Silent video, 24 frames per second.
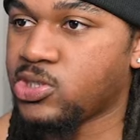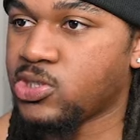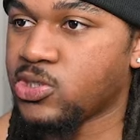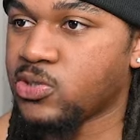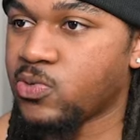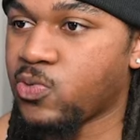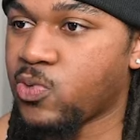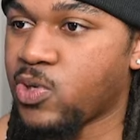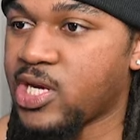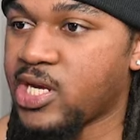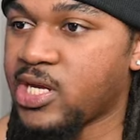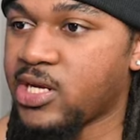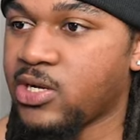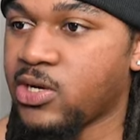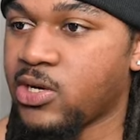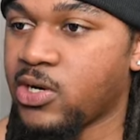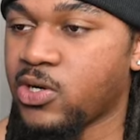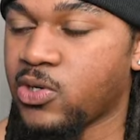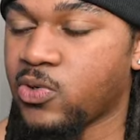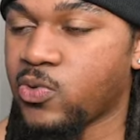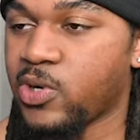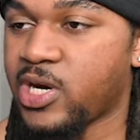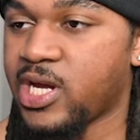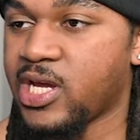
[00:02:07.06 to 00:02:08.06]
to Red
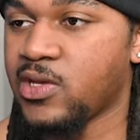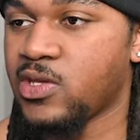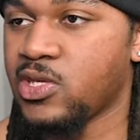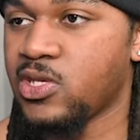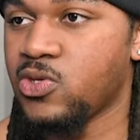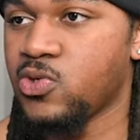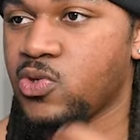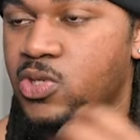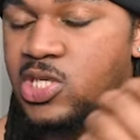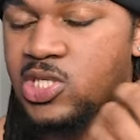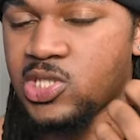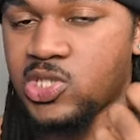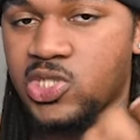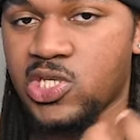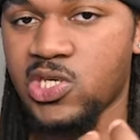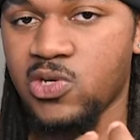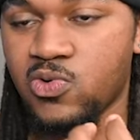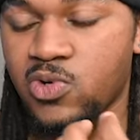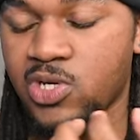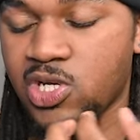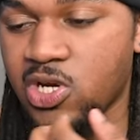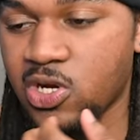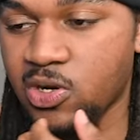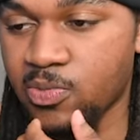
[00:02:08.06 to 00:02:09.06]
Hulk, right? You can see
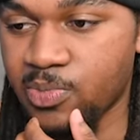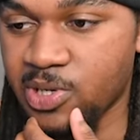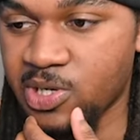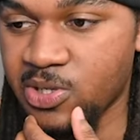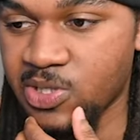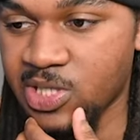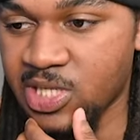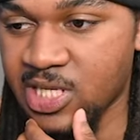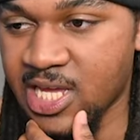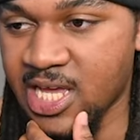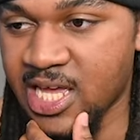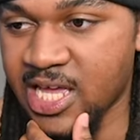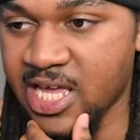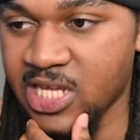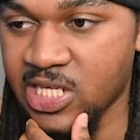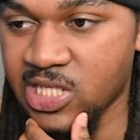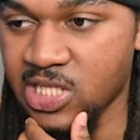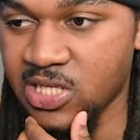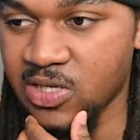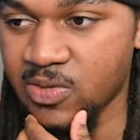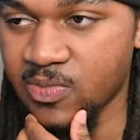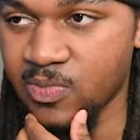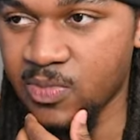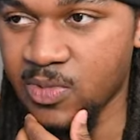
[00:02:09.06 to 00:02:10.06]
when your opponent has
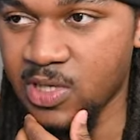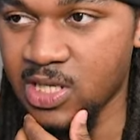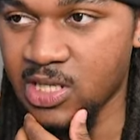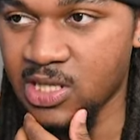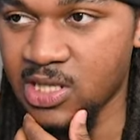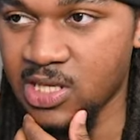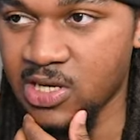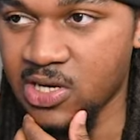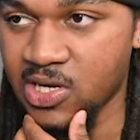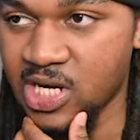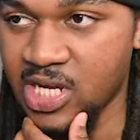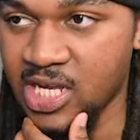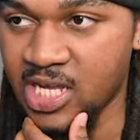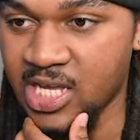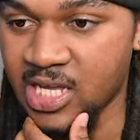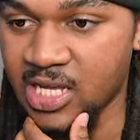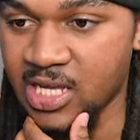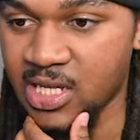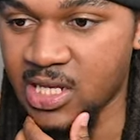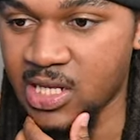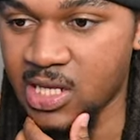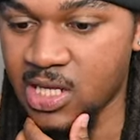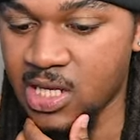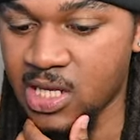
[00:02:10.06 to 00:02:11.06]
him in their
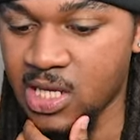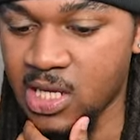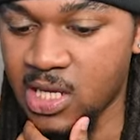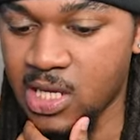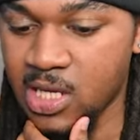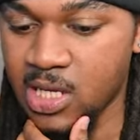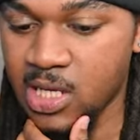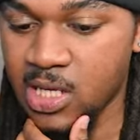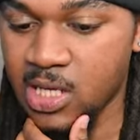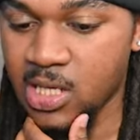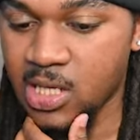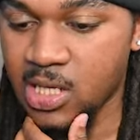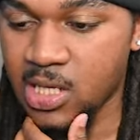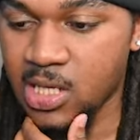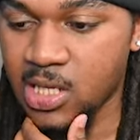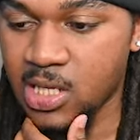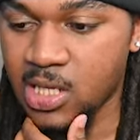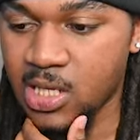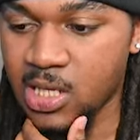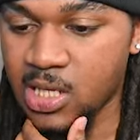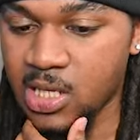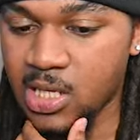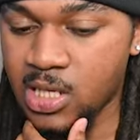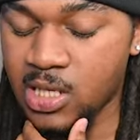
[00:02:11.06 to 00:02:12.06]
hand.
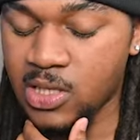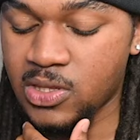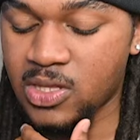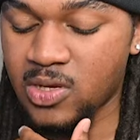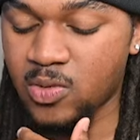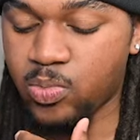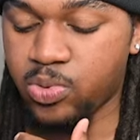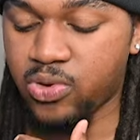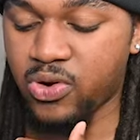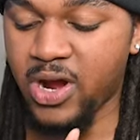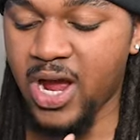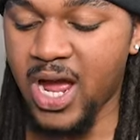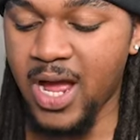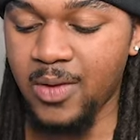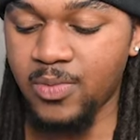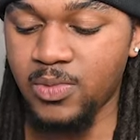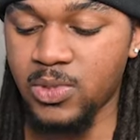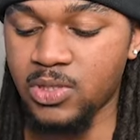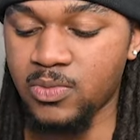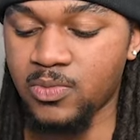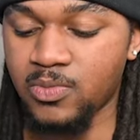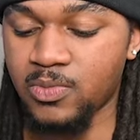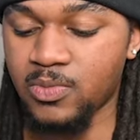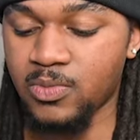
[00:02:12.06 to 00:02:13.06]
The
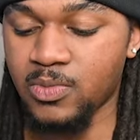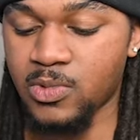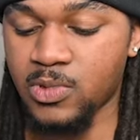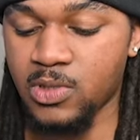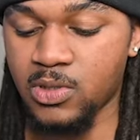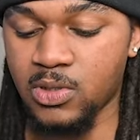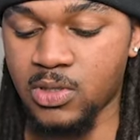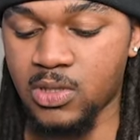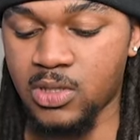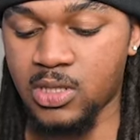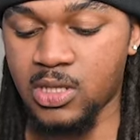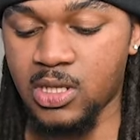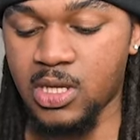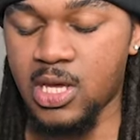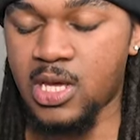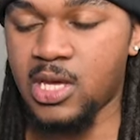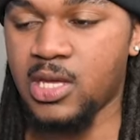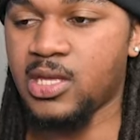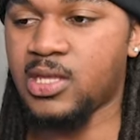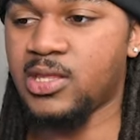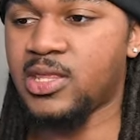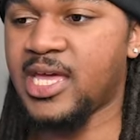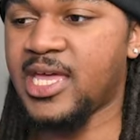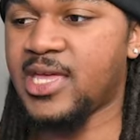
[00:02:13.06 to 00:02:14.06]
problem,
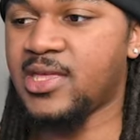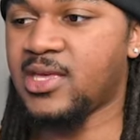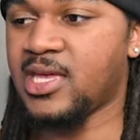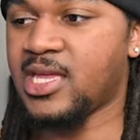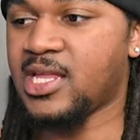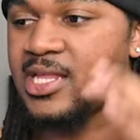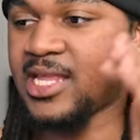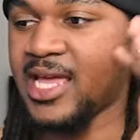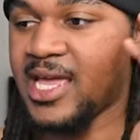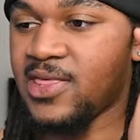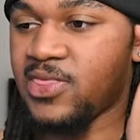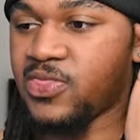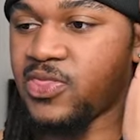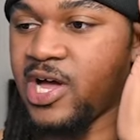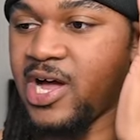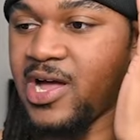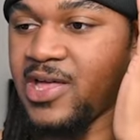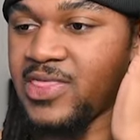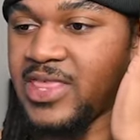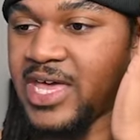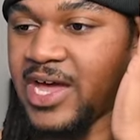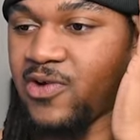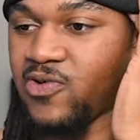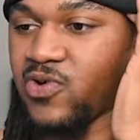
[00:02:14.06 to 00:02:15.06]
they
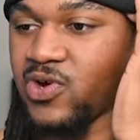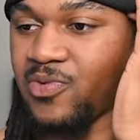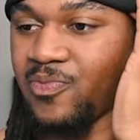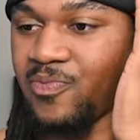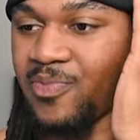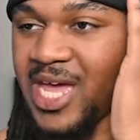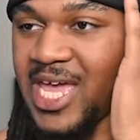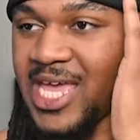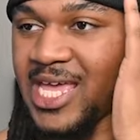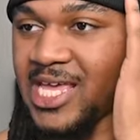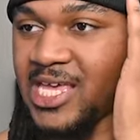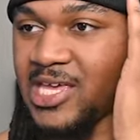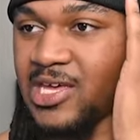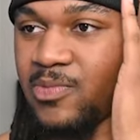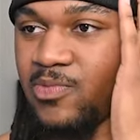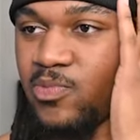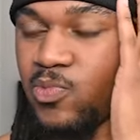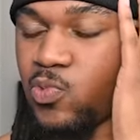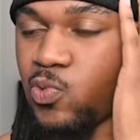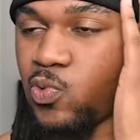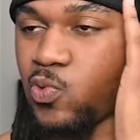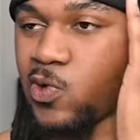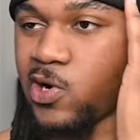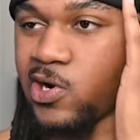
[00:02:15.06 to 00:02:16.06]
thought that would make
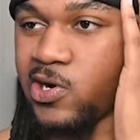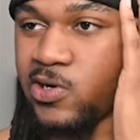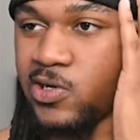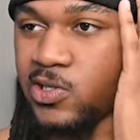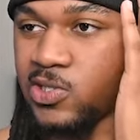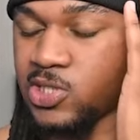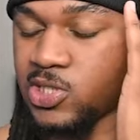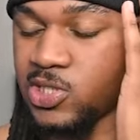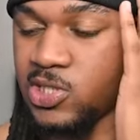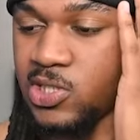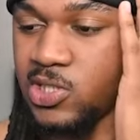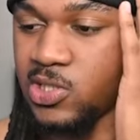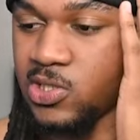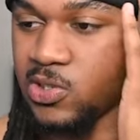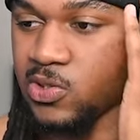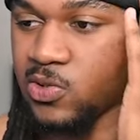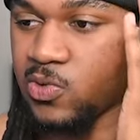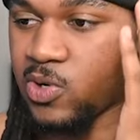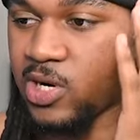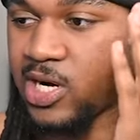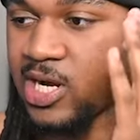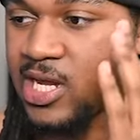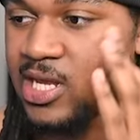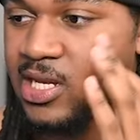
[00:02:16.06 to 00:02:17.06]
him worse,
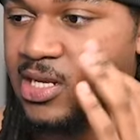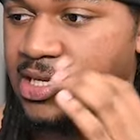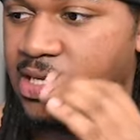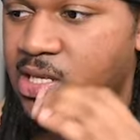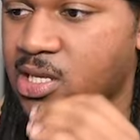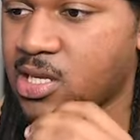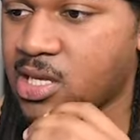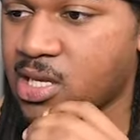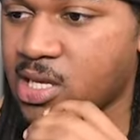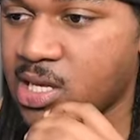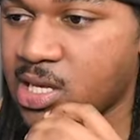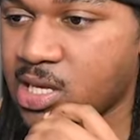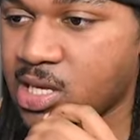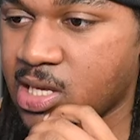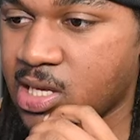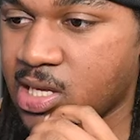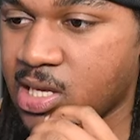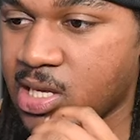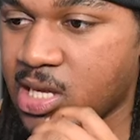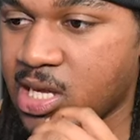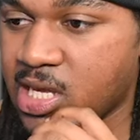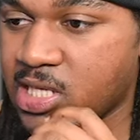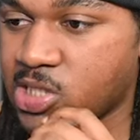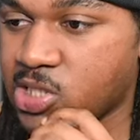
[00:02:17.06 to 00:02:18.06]
right?
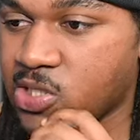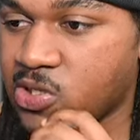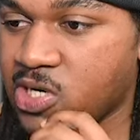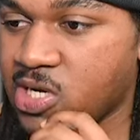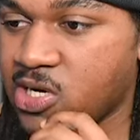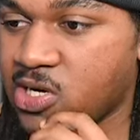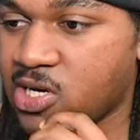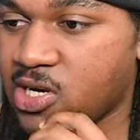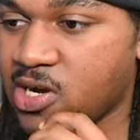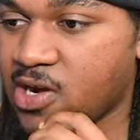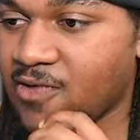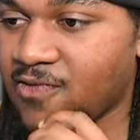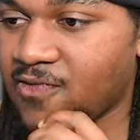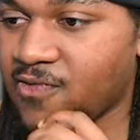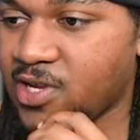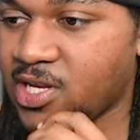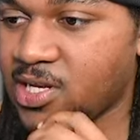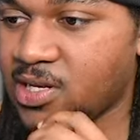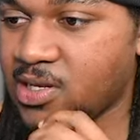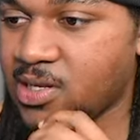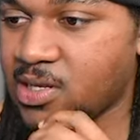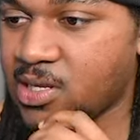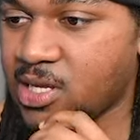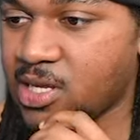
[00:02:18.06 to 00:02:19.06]
And so they're
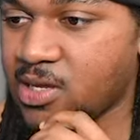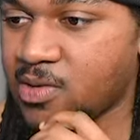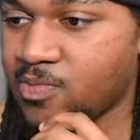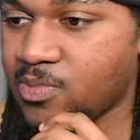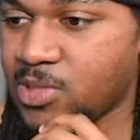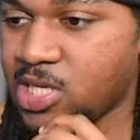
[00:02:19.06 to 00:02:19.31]
nerfing him